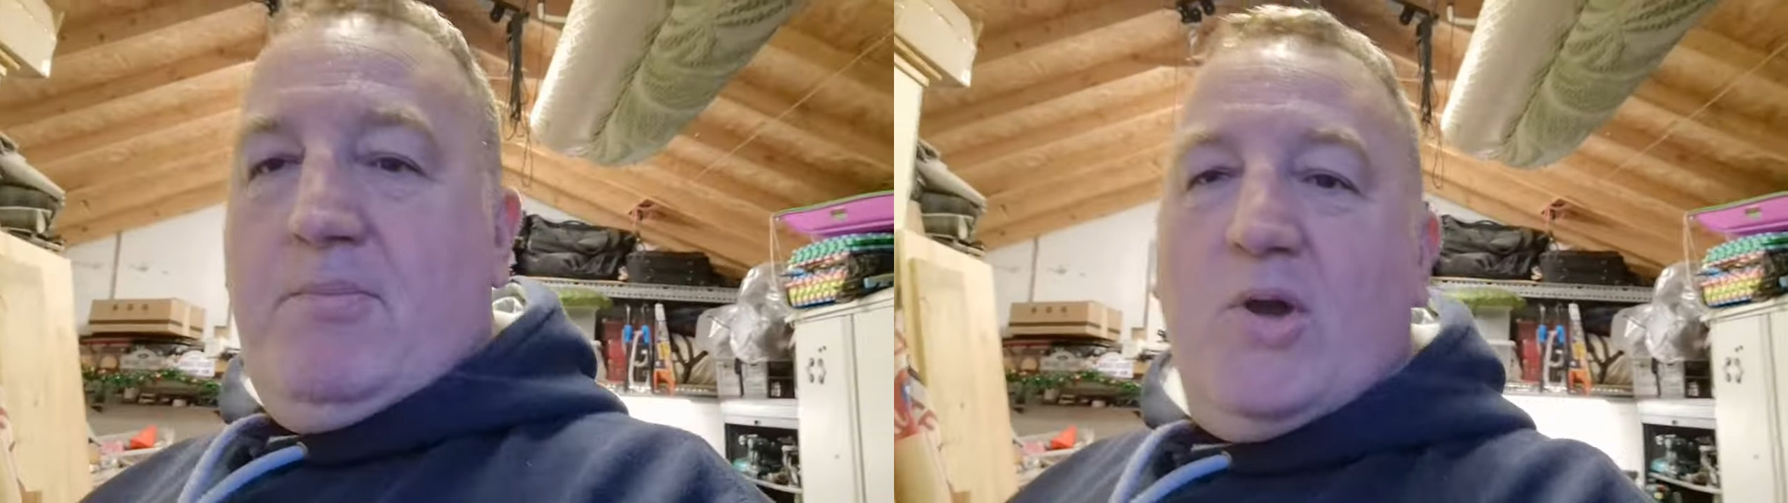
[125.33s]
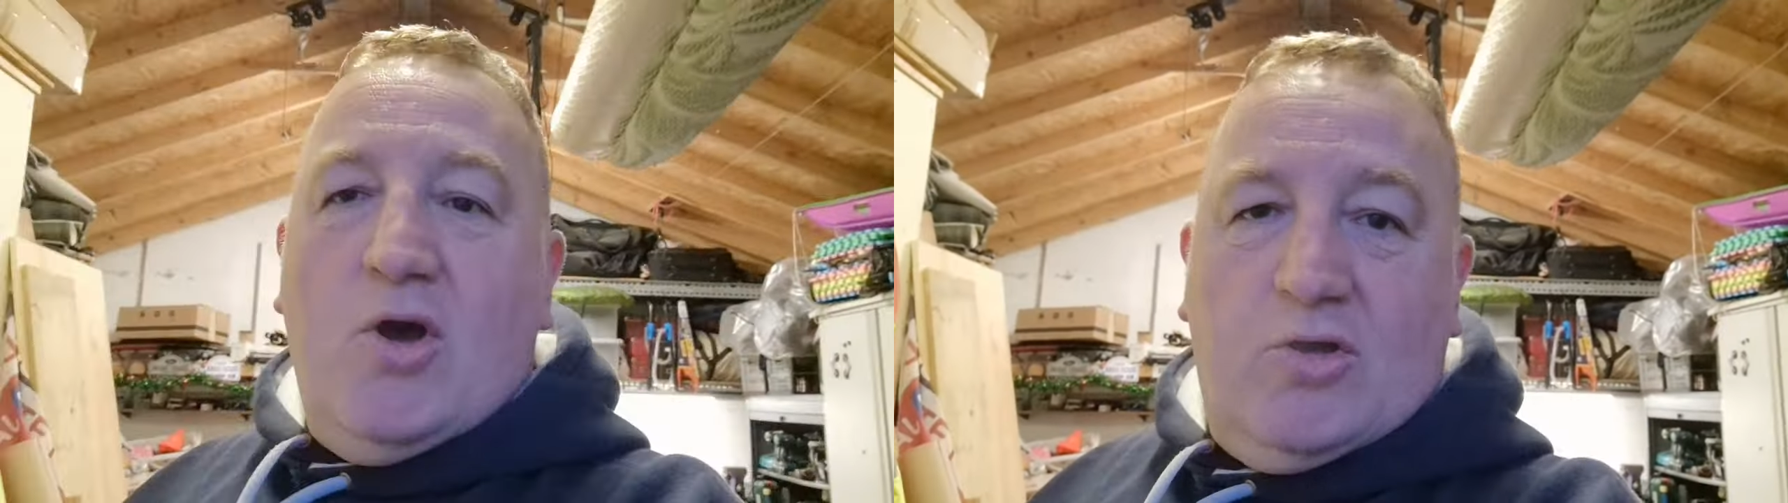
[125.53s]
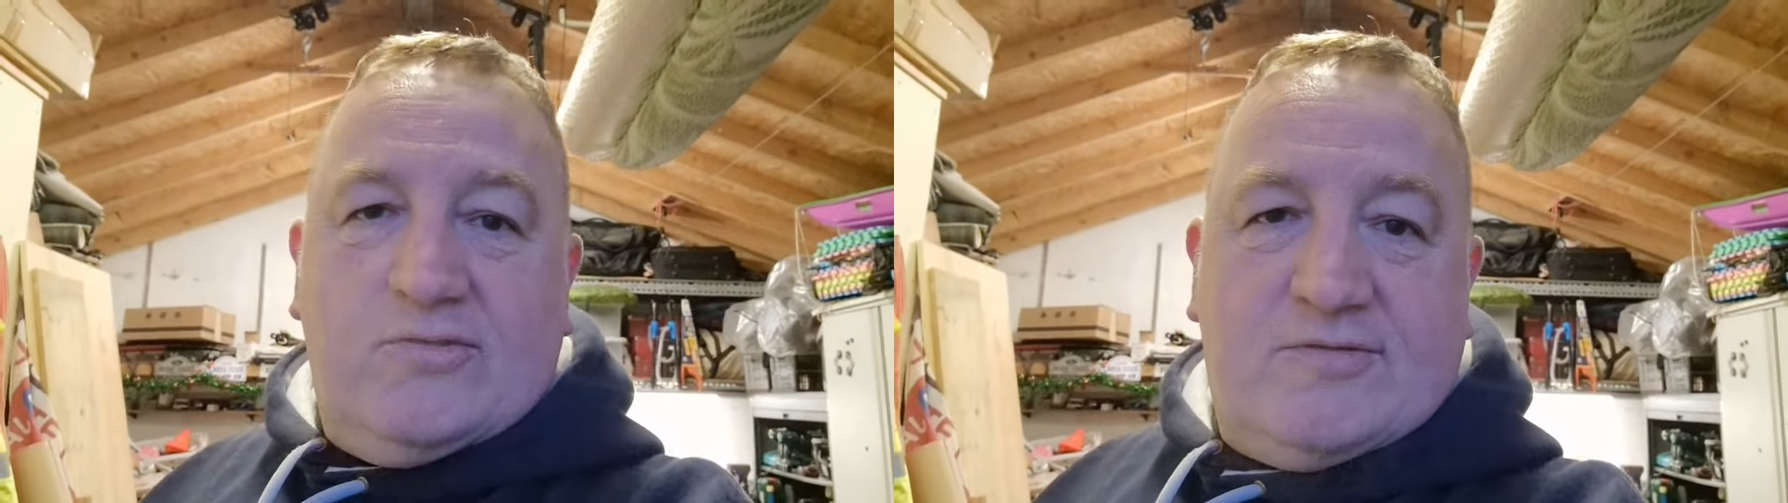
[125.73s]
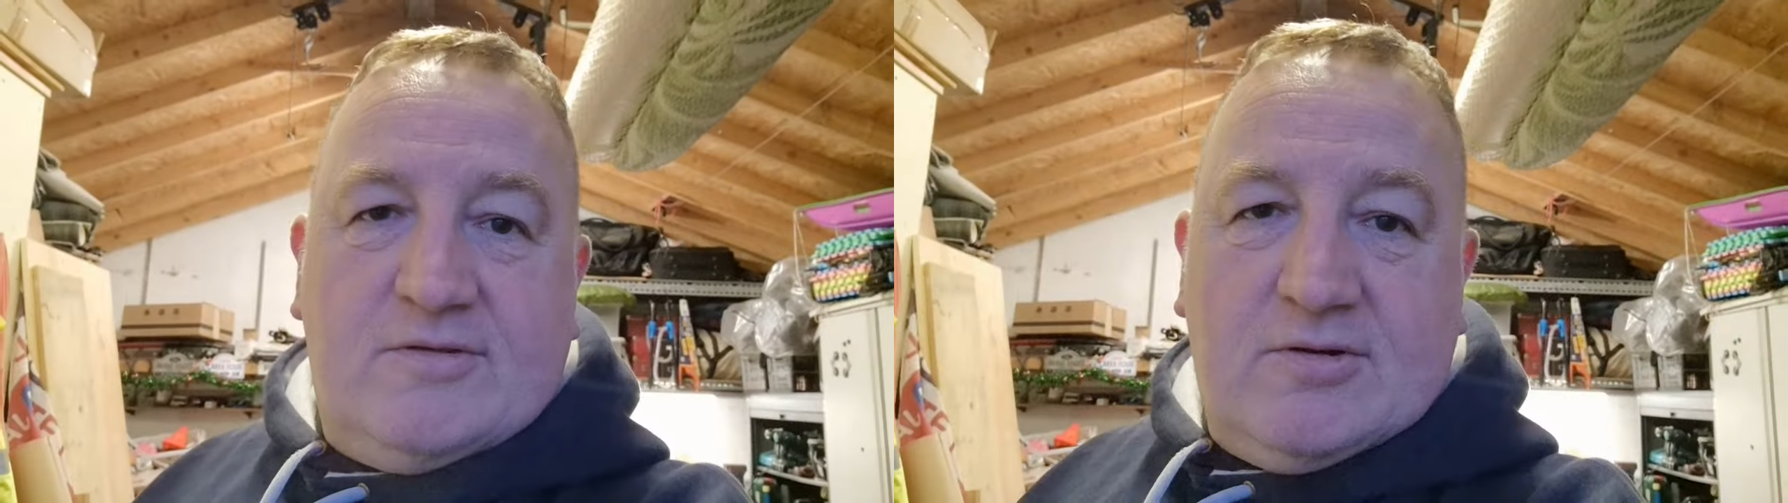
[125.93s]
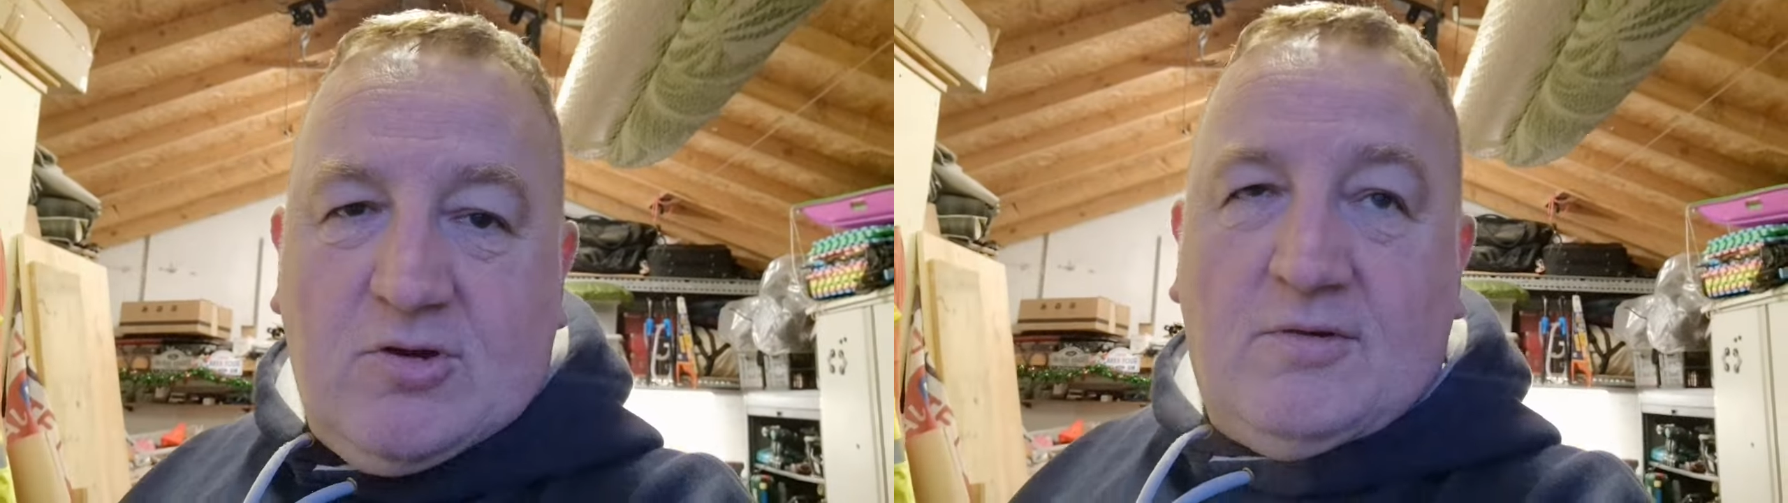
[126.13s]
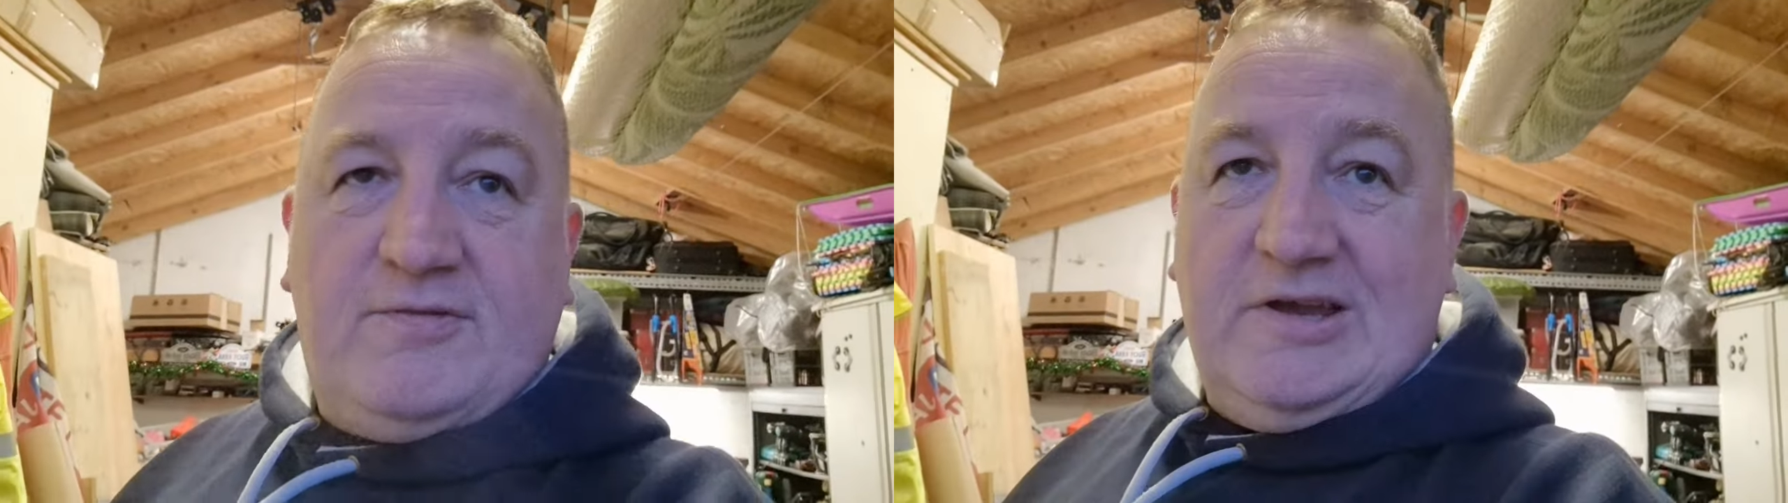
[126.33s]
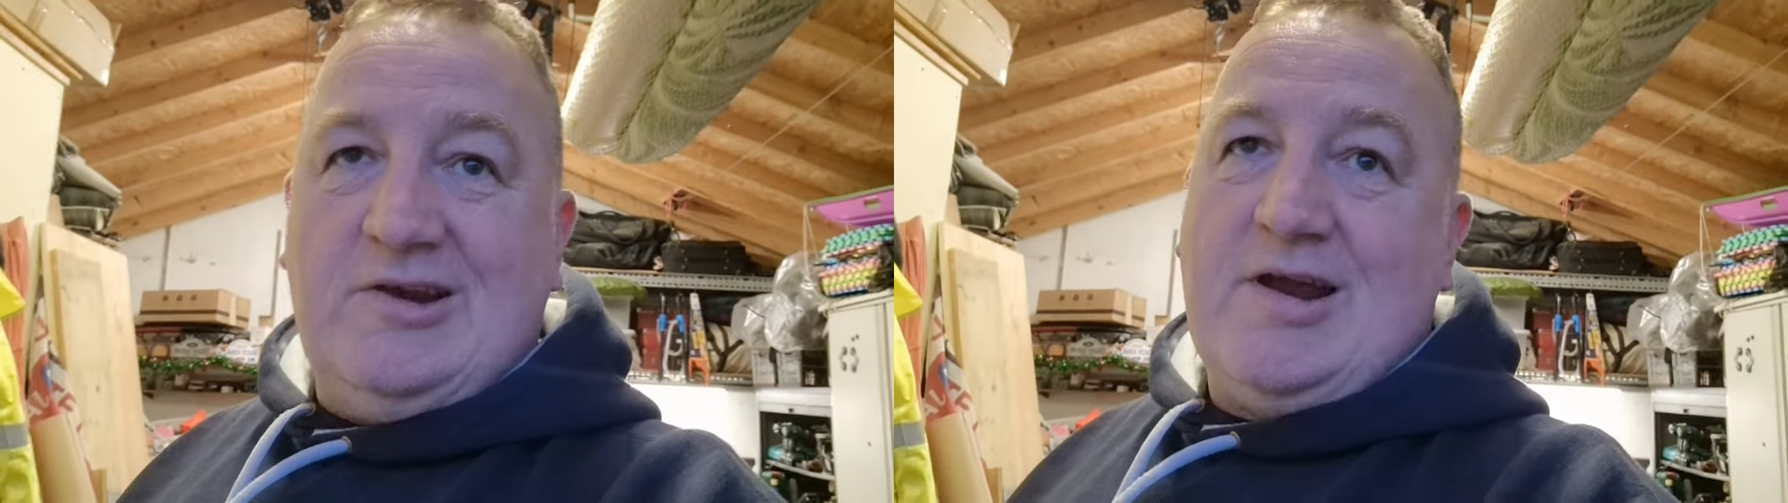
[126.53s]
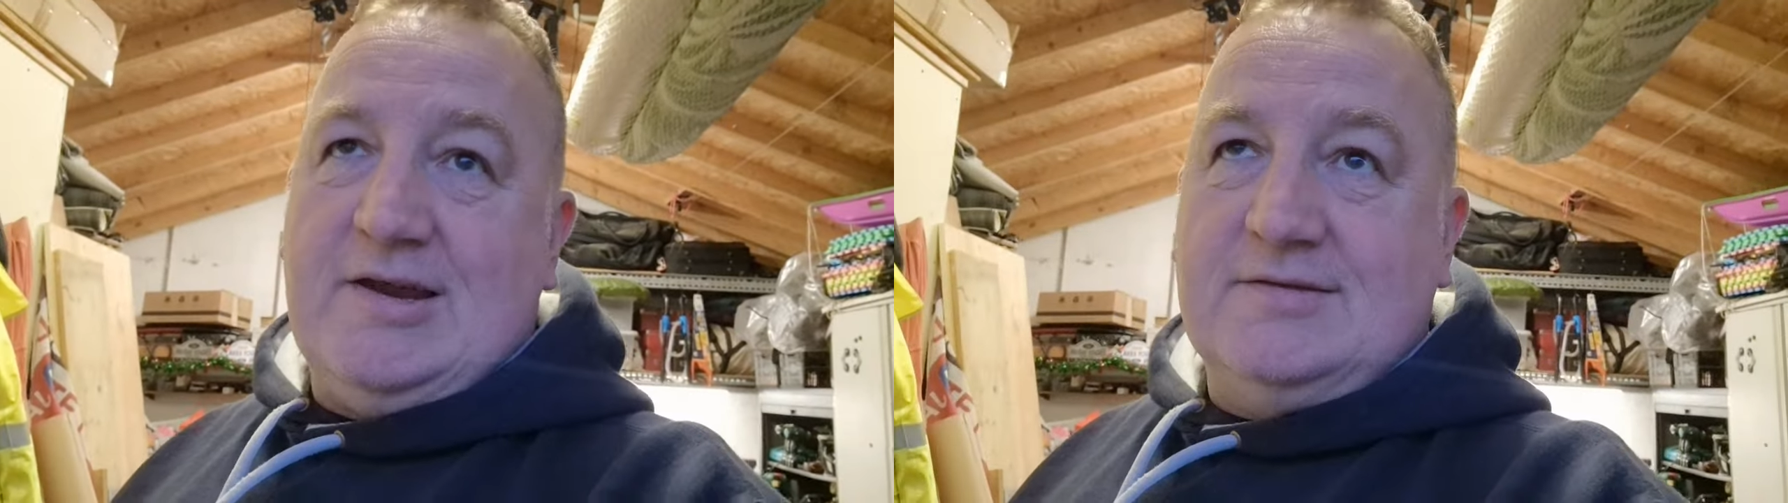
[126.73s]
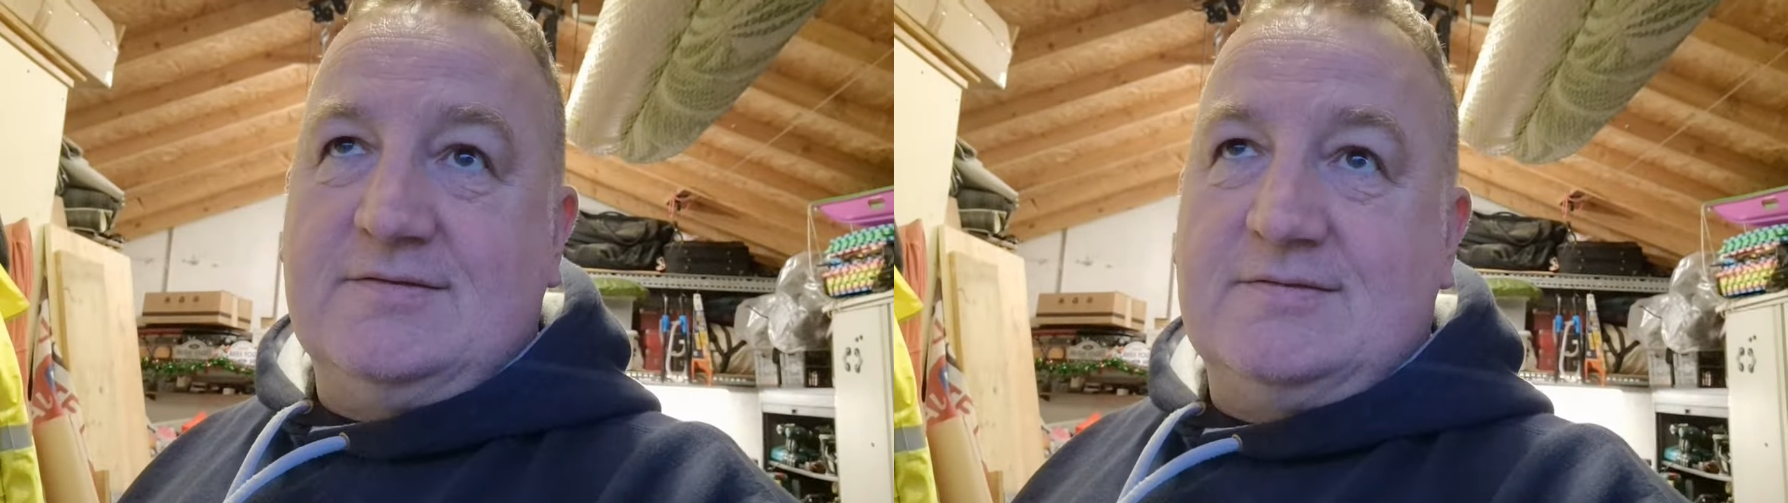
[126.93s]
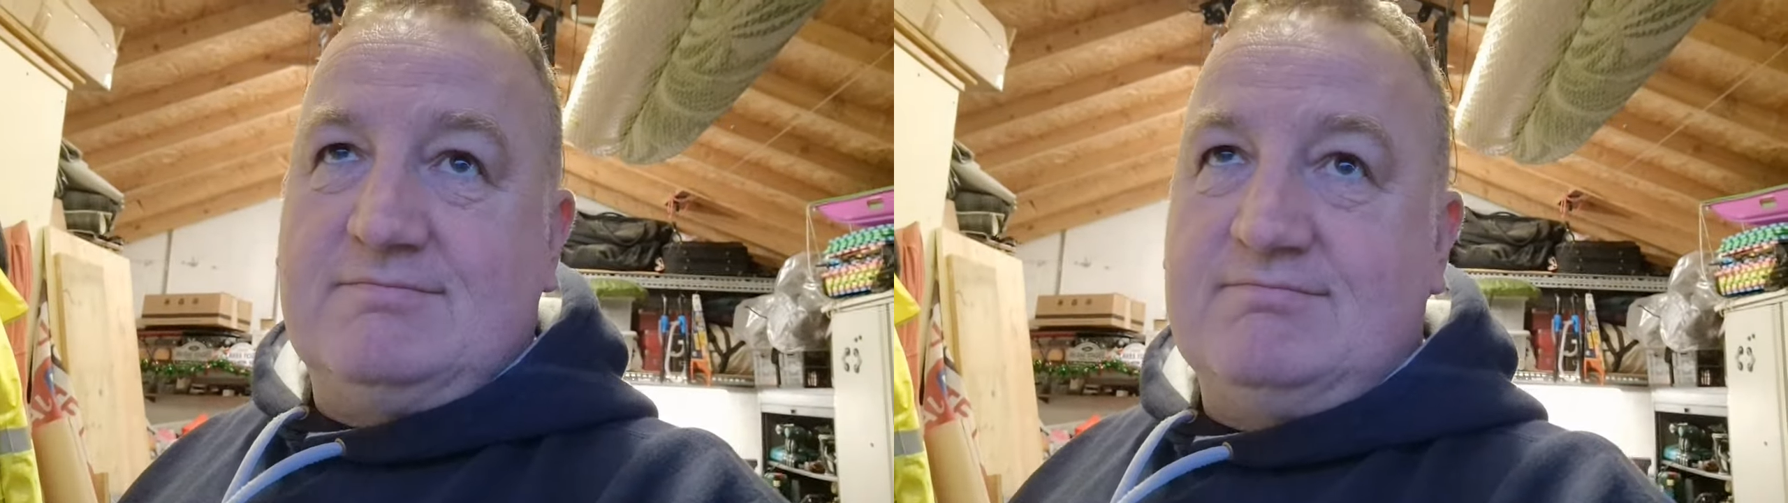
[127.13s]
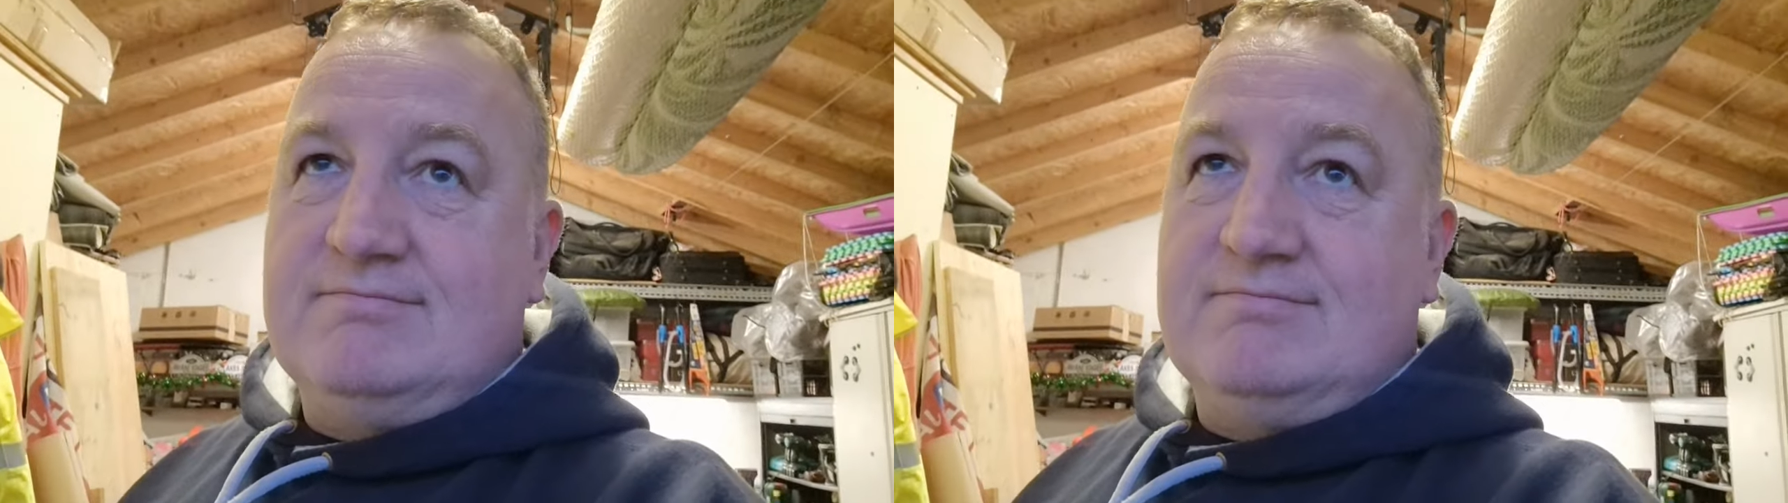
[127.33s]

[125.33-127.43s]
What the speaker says: Burnt coffee grounds.